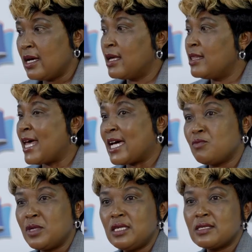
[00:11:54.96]
That
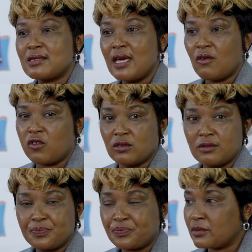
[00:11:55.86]
means, therefore,
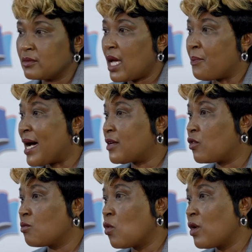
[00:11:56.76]
apart
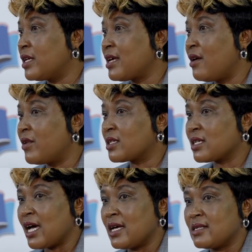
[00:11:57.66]
from what the director
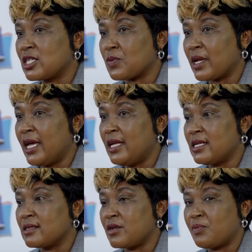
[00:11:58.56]
has explained
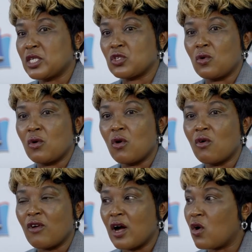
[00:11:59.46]
as a repertoire
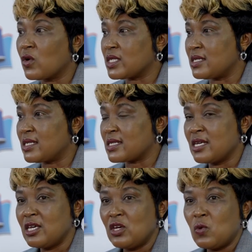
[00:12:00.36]
of our courses,
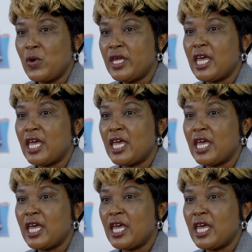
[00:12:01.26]
we